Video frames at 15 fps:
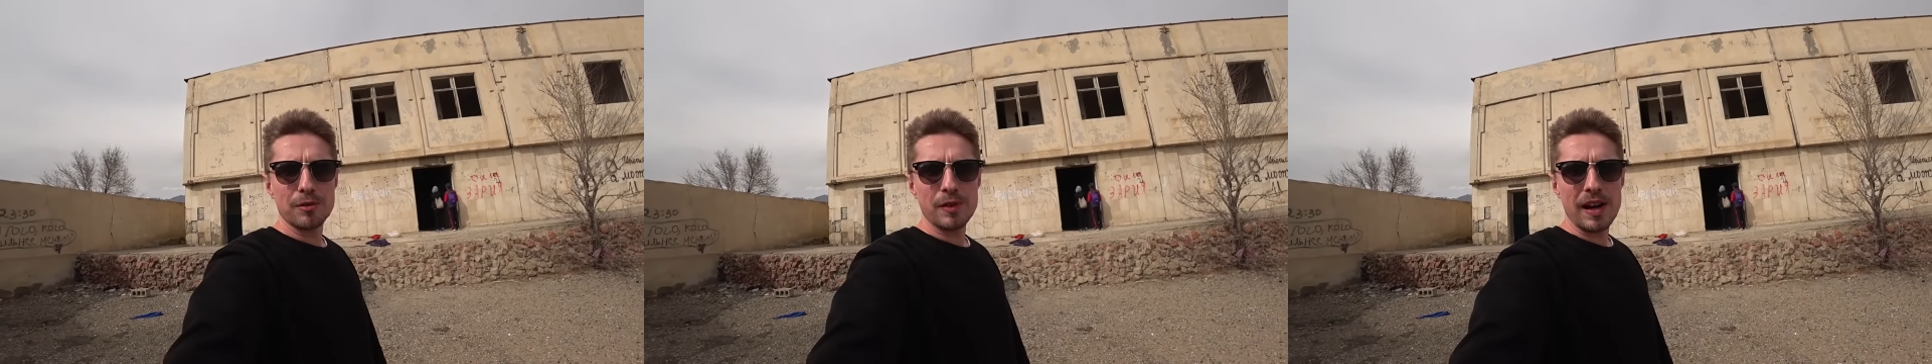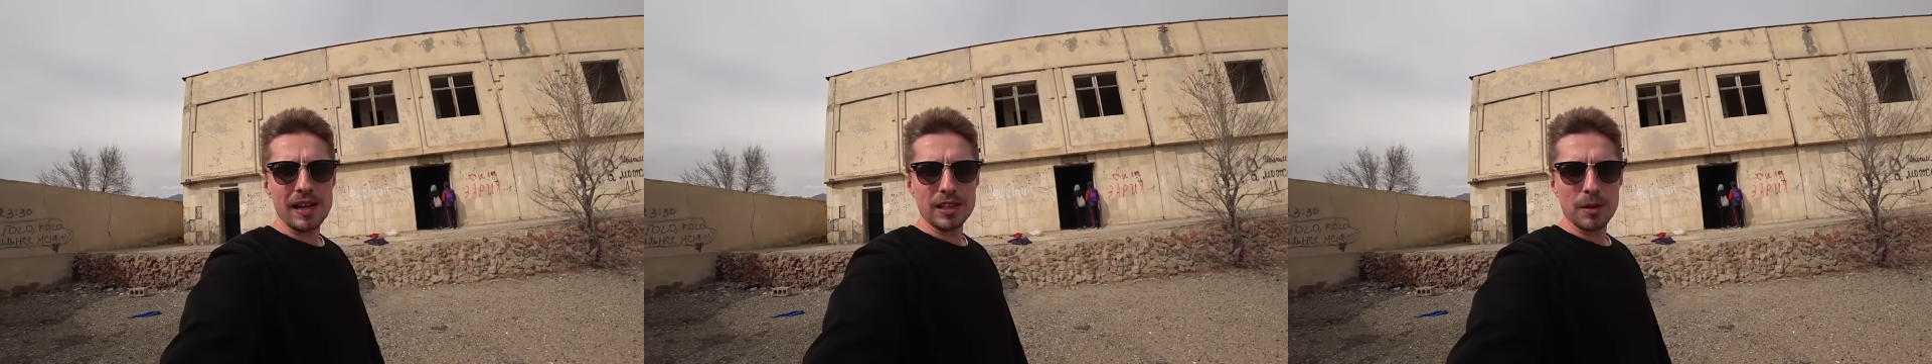
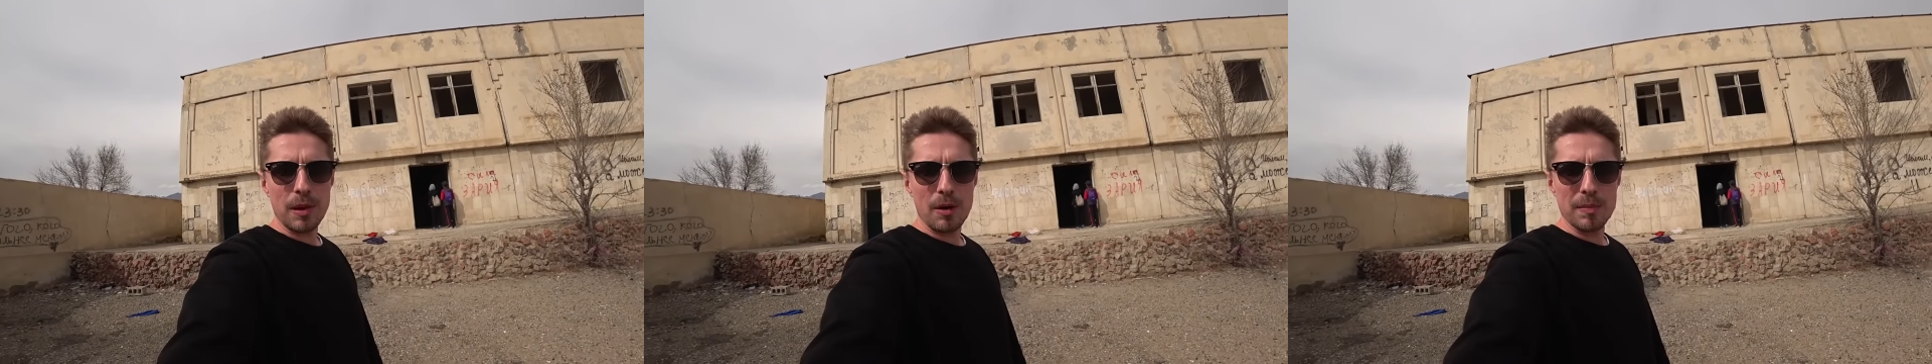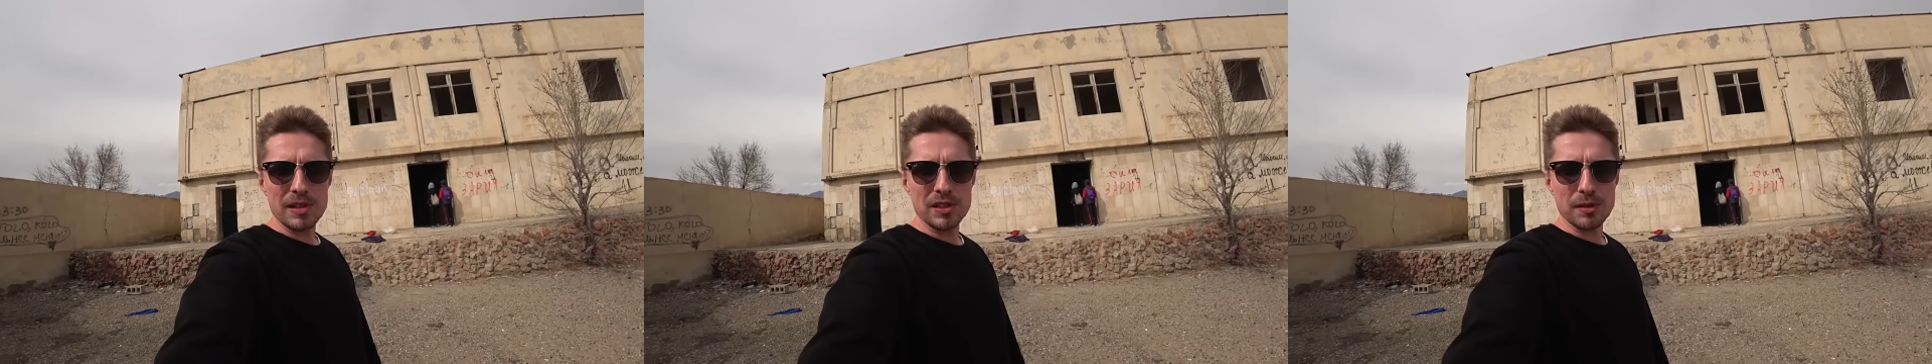fact
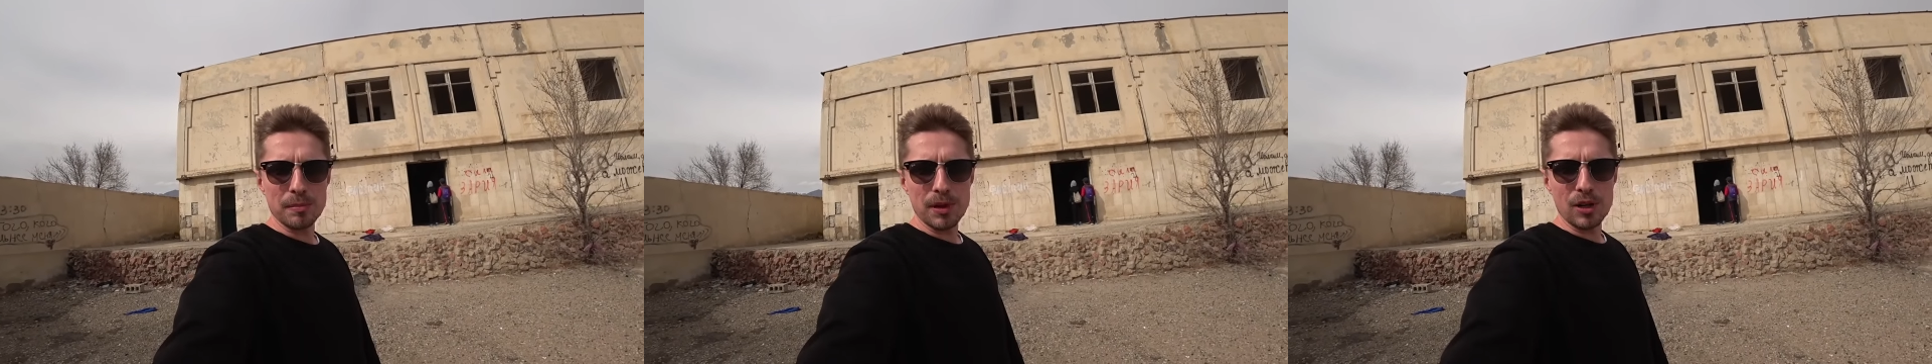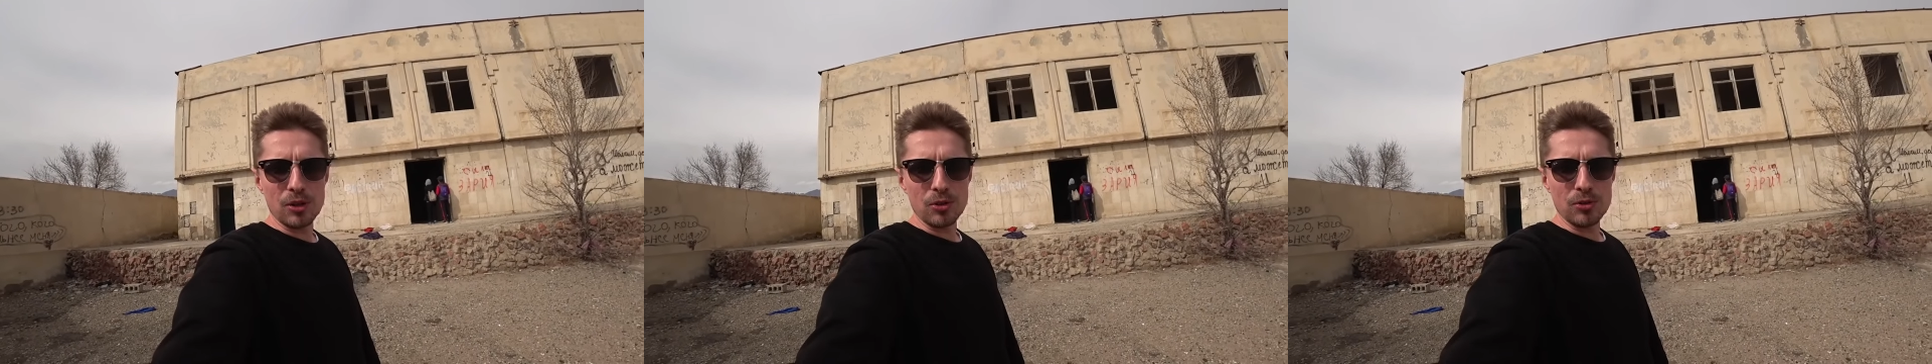about Mr.
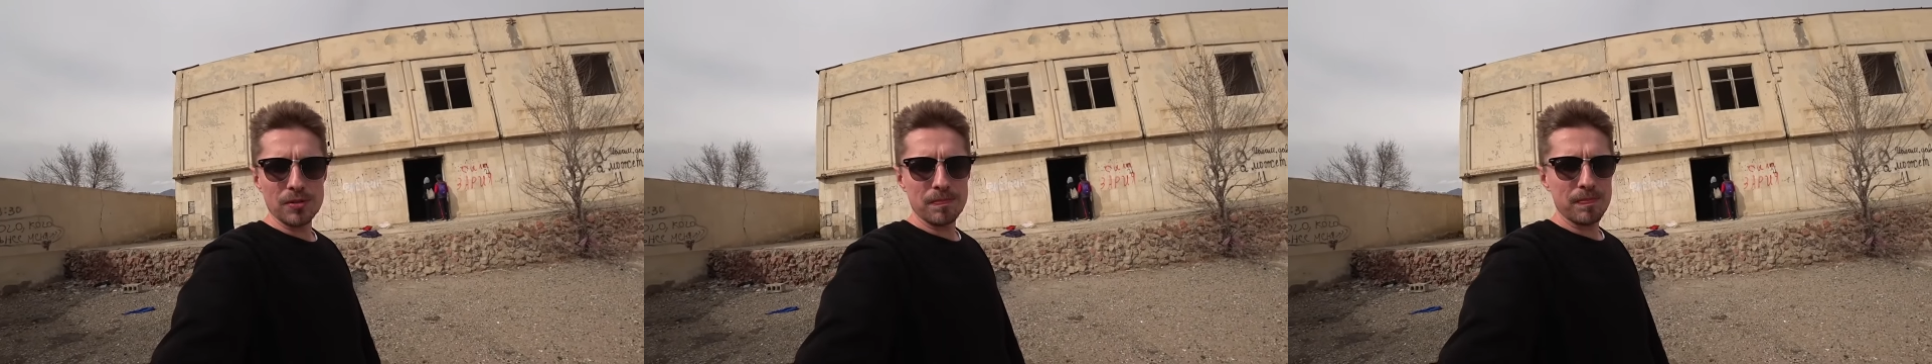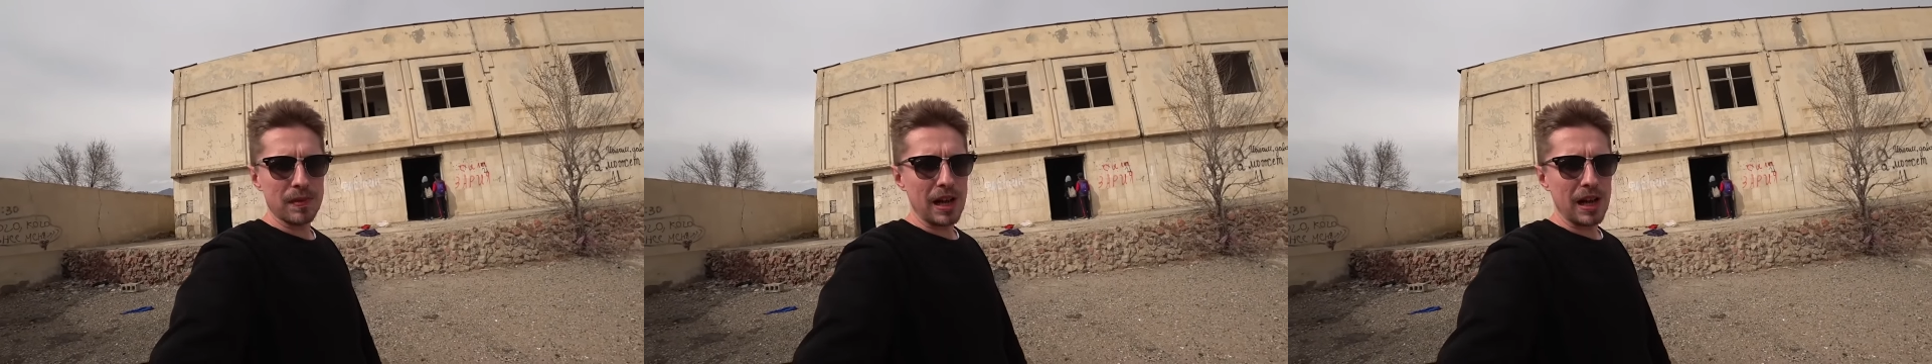Bold.